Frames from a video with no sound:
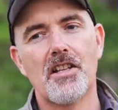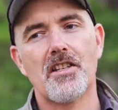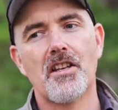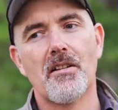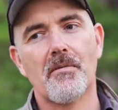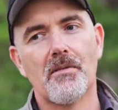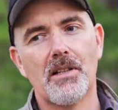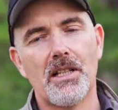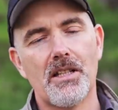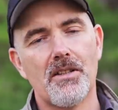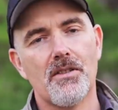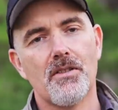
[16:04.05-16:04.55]

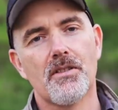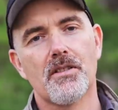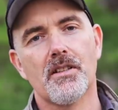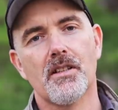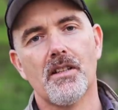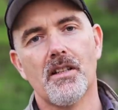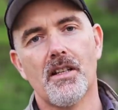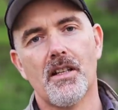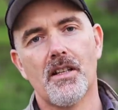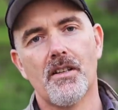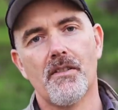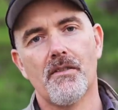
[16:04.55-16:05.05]
generally use it
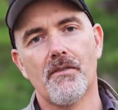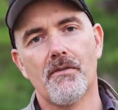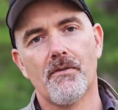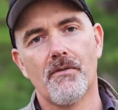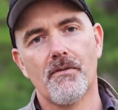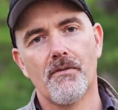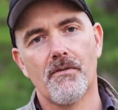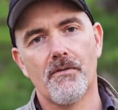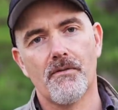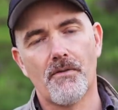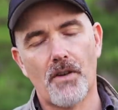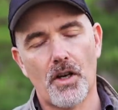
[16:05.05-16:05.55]
in
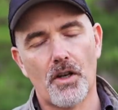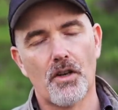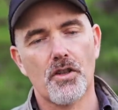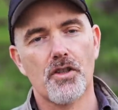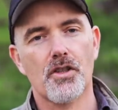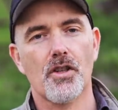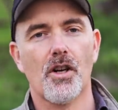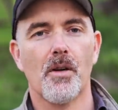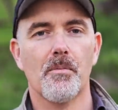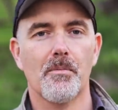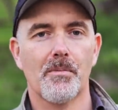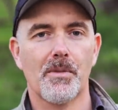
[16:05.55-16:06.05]

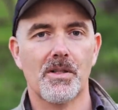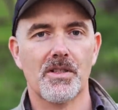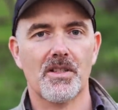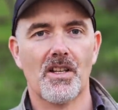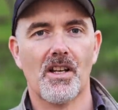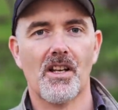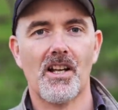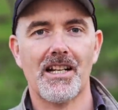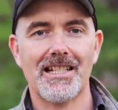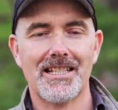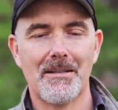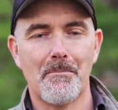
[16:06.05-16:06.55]
Photoshop because I
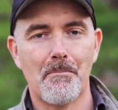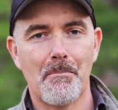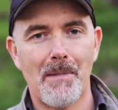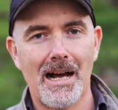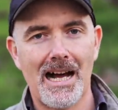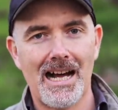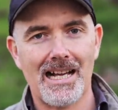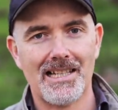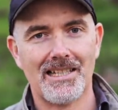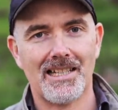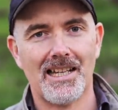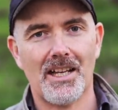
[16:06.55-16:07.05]
like to
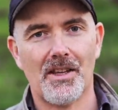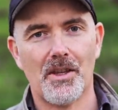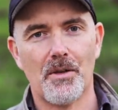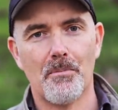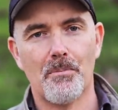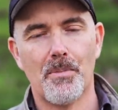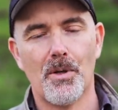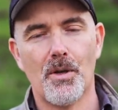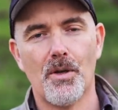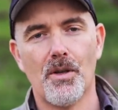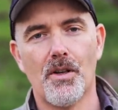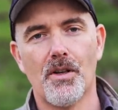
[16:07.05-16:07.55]
mask out the
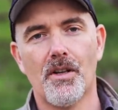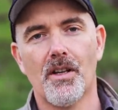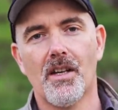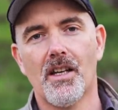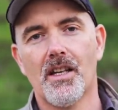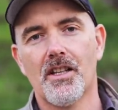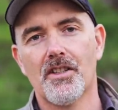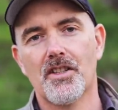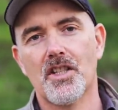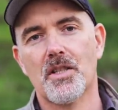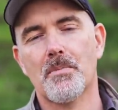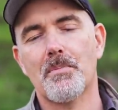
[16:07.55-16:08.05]
bird.
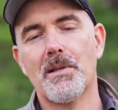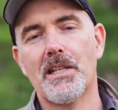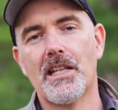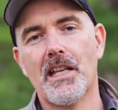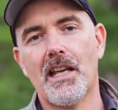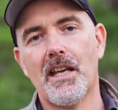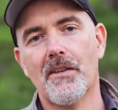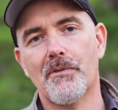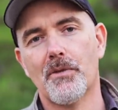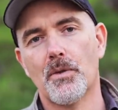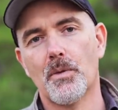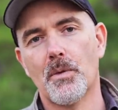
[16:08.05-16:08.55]
Just be
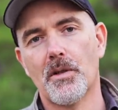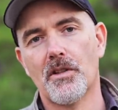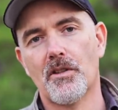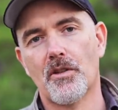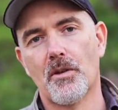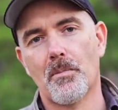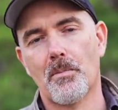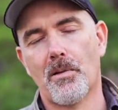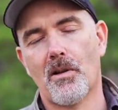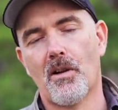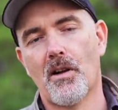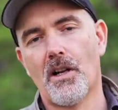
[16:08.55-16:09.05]
careful when you're
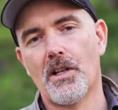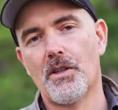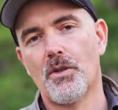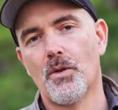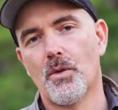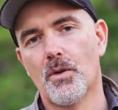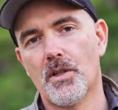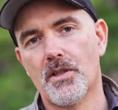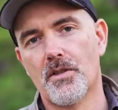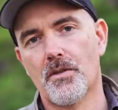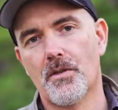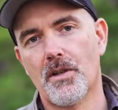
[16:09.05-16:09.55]
applying
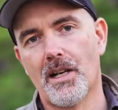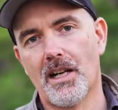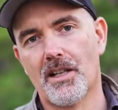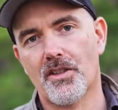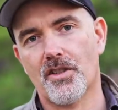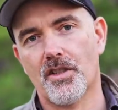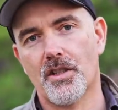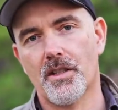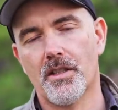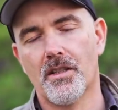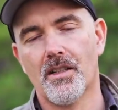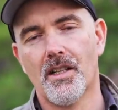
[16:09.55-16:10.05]
noise
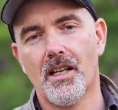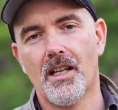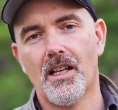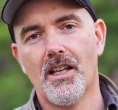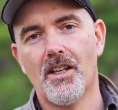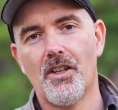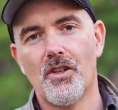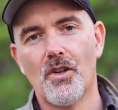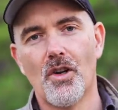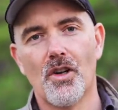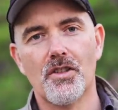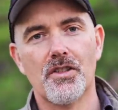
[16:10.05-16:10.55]
reduction
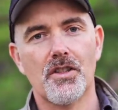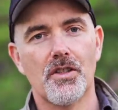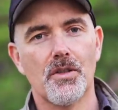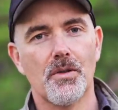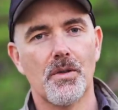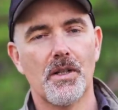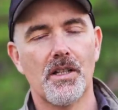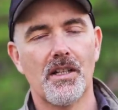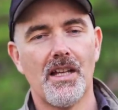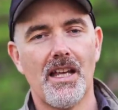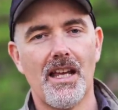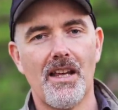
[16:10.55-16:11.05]
not to do
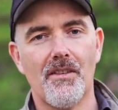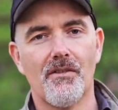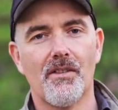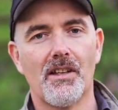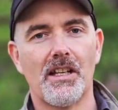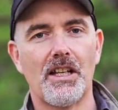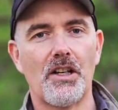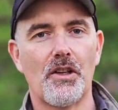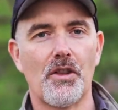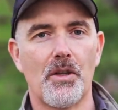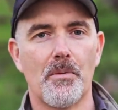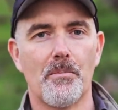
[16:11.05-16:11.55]
it
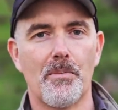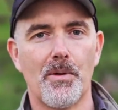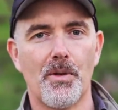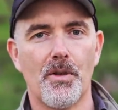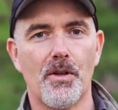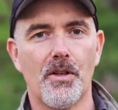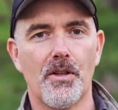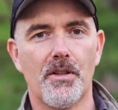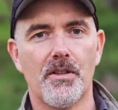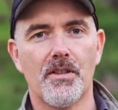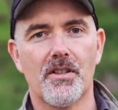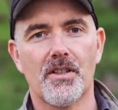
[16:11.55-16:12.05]
heavily on the
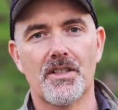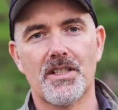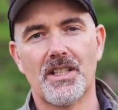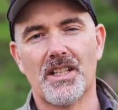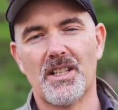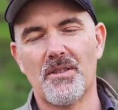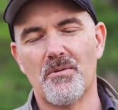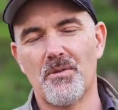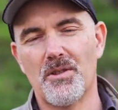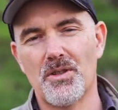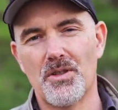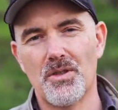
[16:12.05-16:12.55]
bird because it
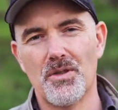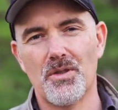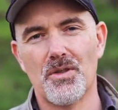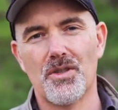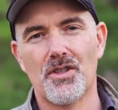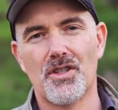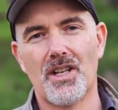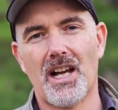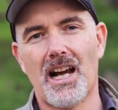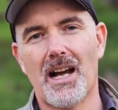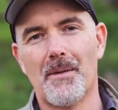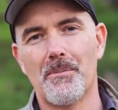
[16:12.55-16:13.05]
can reduce
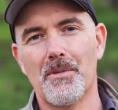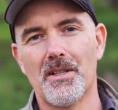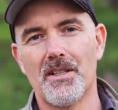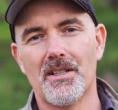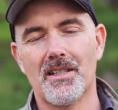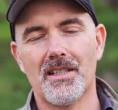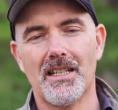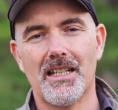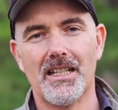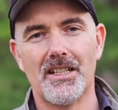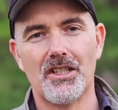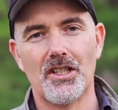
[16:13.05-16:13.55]

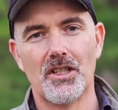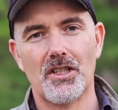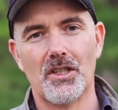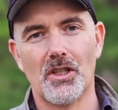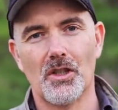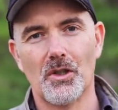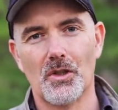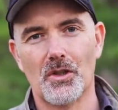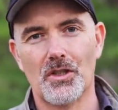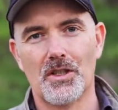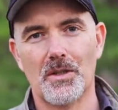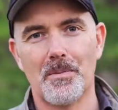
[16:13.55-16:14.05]
sharpness and it
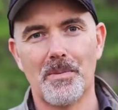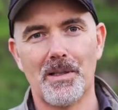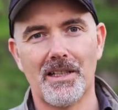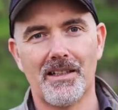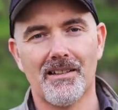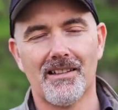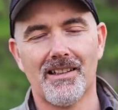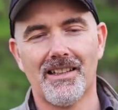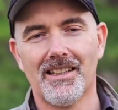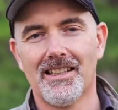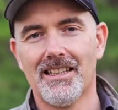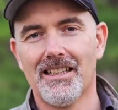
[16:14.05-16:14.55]

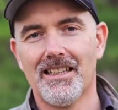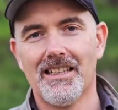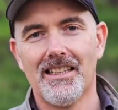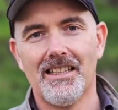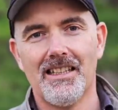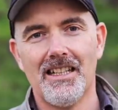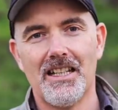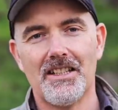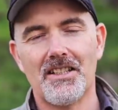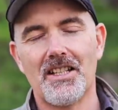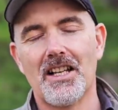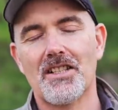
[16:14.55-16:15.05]

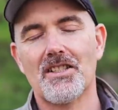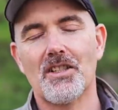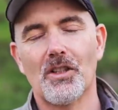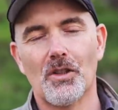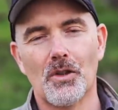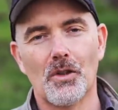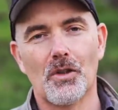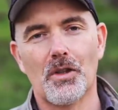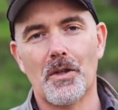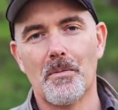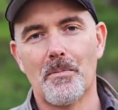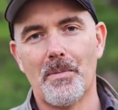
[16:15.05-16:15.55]
doesn't
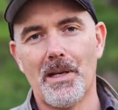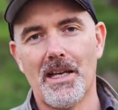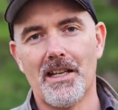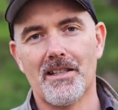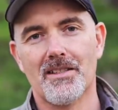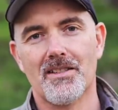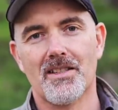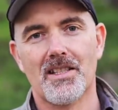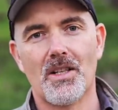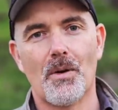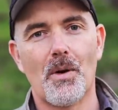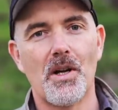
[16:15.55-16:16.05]
look the
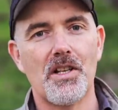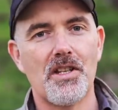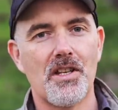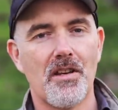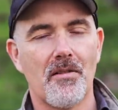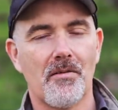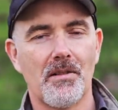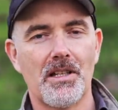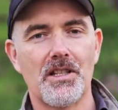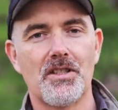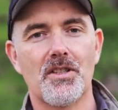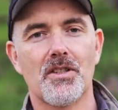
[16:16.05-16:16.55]
best. So I
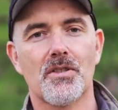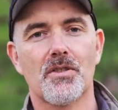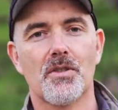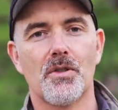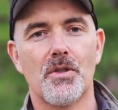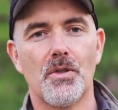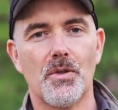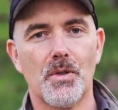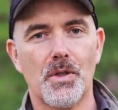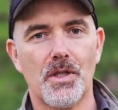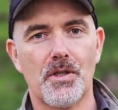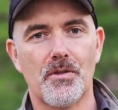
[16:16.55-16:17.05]
generally just do
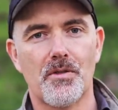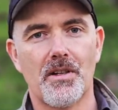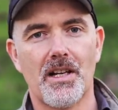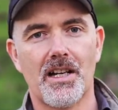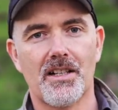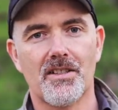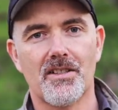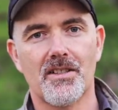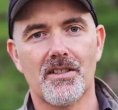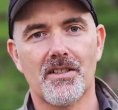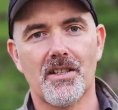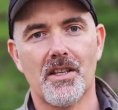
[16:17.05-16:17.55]
noise
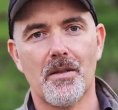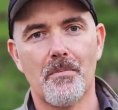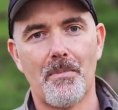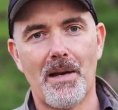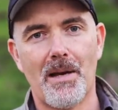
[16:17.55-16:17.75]
reduction to the